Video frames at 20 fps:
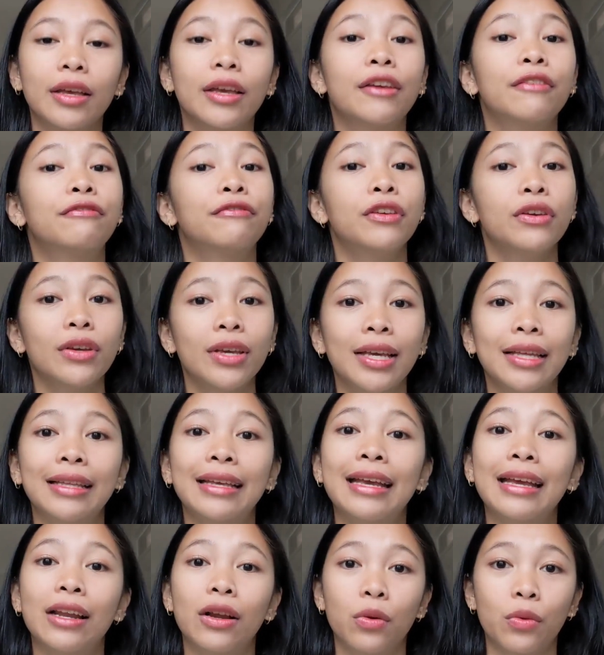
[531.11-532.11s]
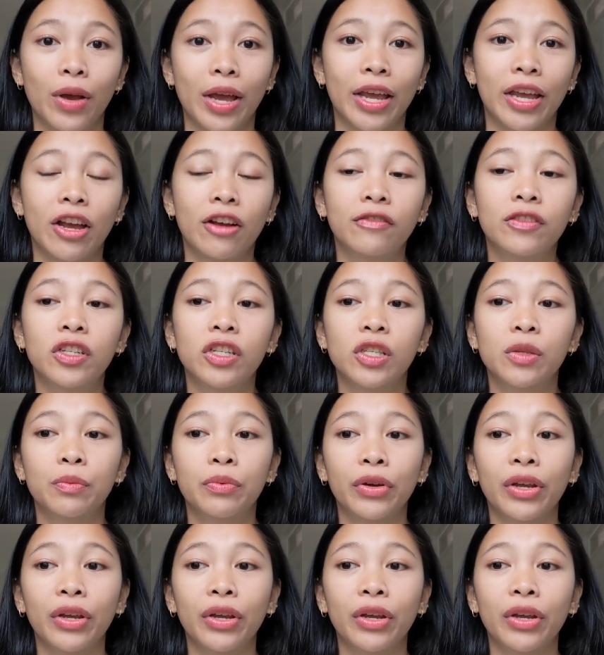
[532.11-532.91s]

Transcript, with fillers: If you can get away of just